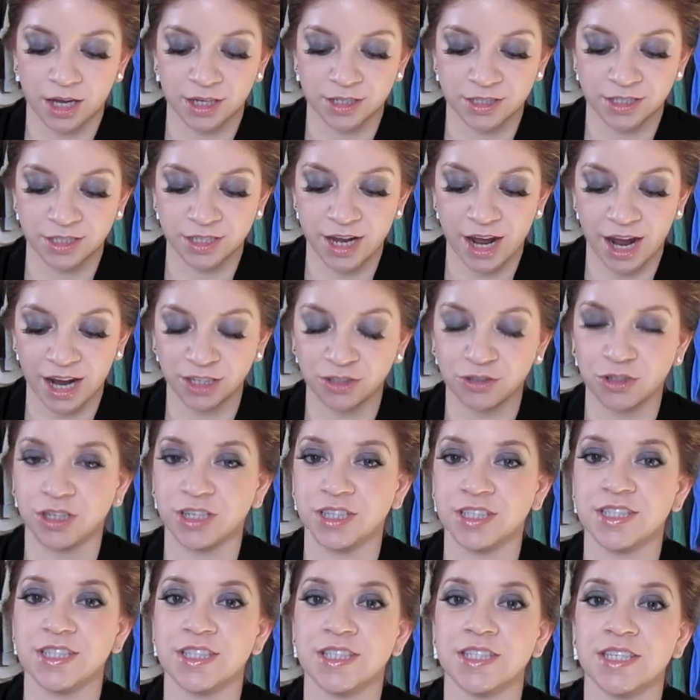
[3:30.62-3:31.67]

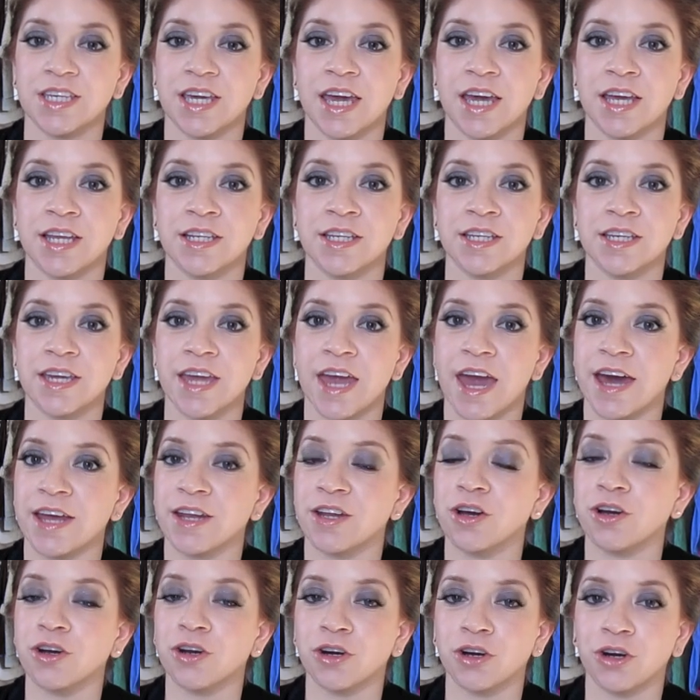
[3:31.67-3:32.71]
Dehydrated skin can
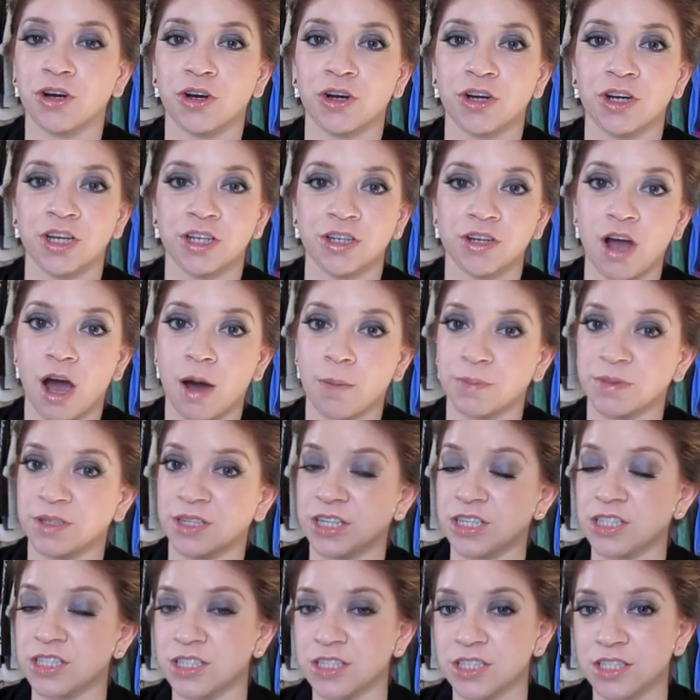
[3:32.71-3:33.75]
occur in
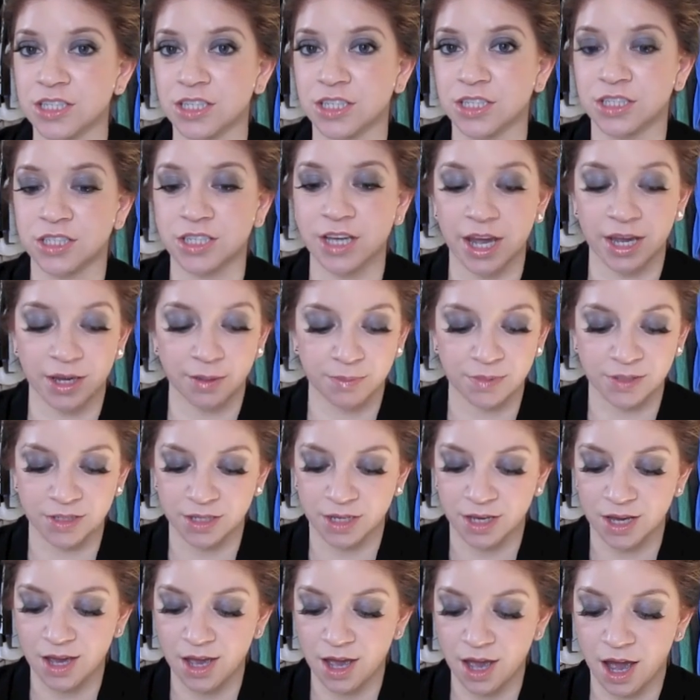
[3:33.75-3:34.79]
combination skin types.
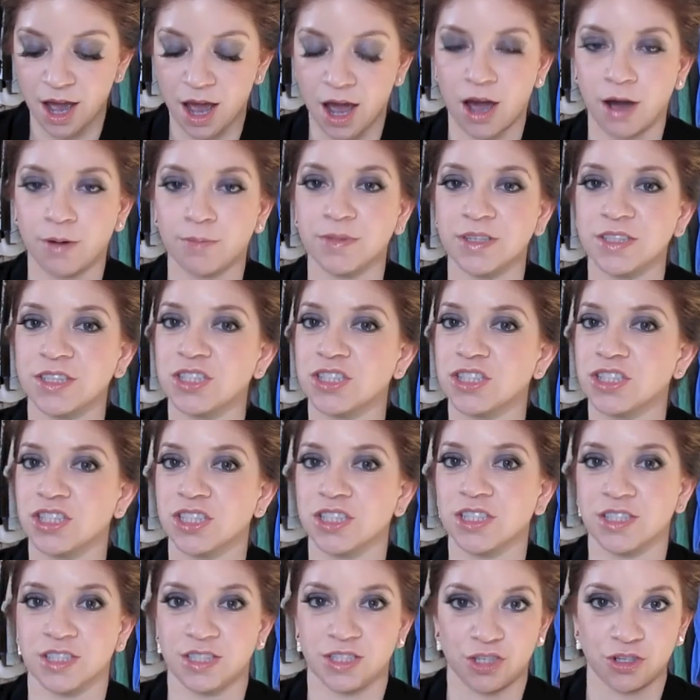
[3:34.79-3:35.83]
It's
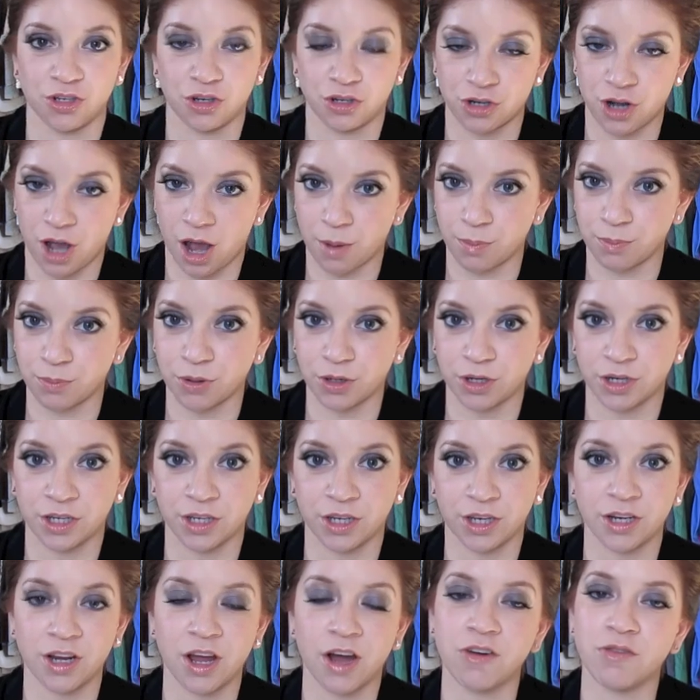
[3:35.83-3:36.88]
just you're not
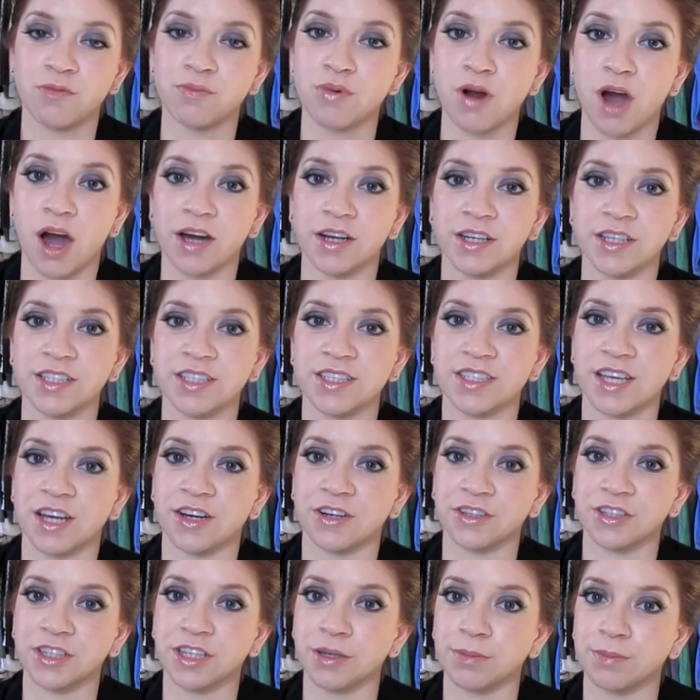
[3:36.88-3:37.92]
putting enough products that
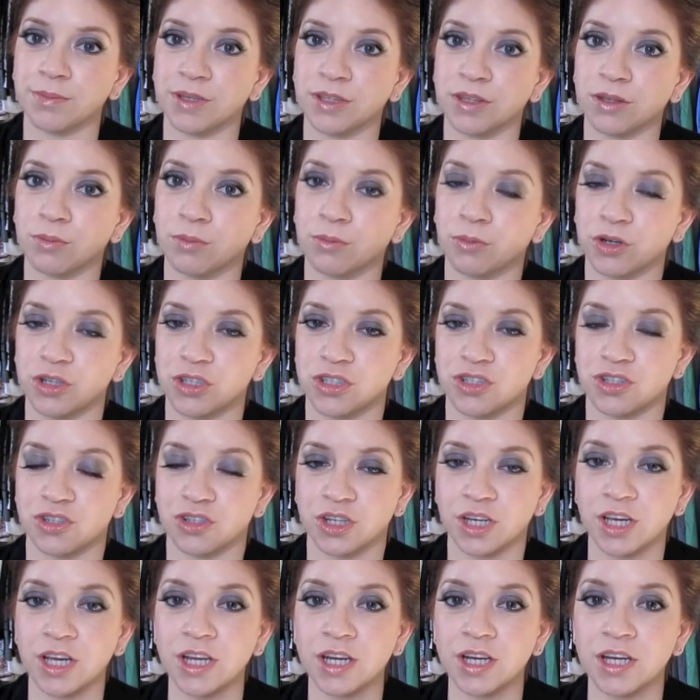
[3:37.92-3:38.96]
are keeping the moisture
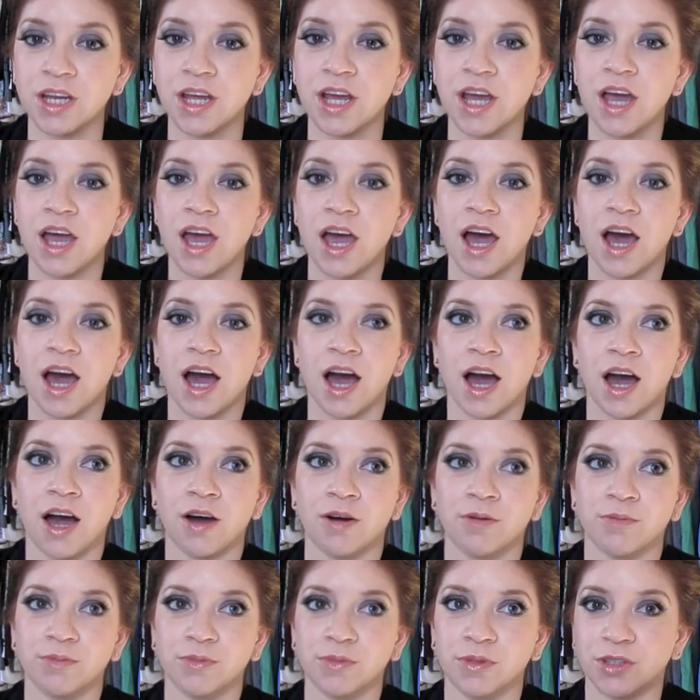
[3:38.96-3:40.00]
in.
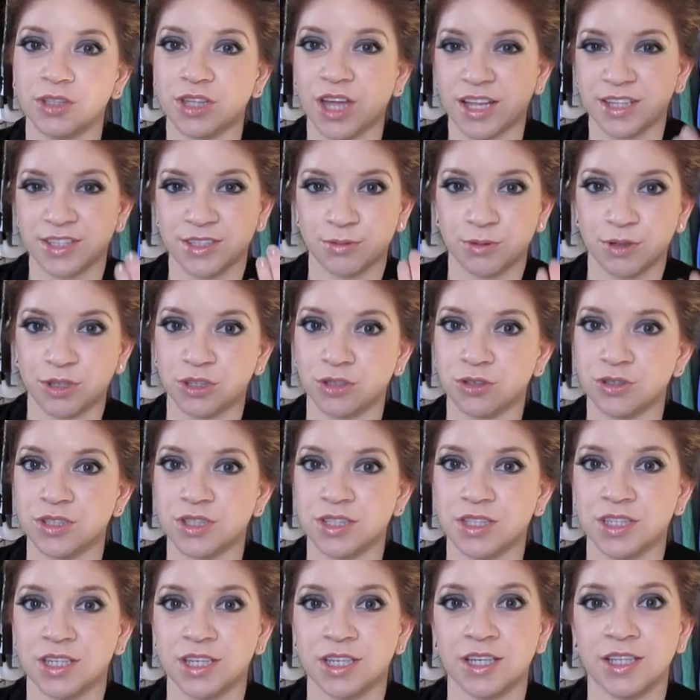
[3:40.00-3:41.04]
That's when you
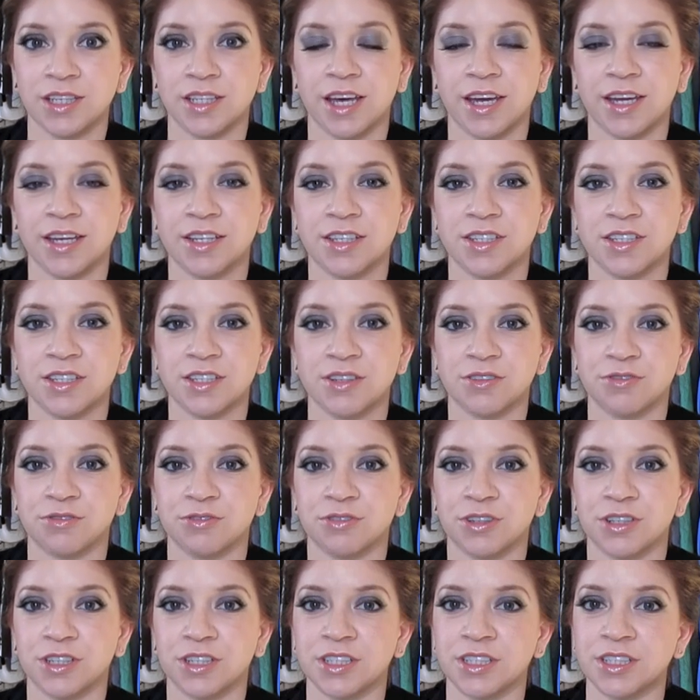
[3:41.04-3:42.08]
see like
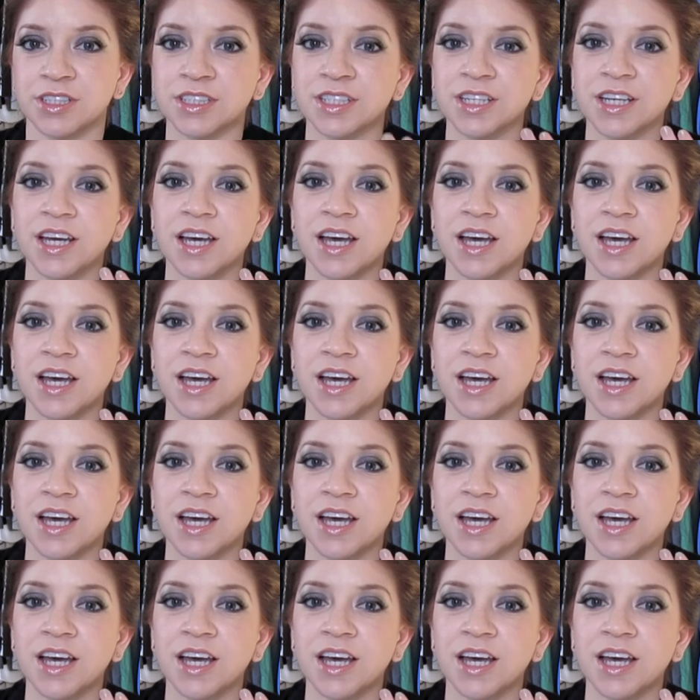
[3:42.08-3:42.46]
different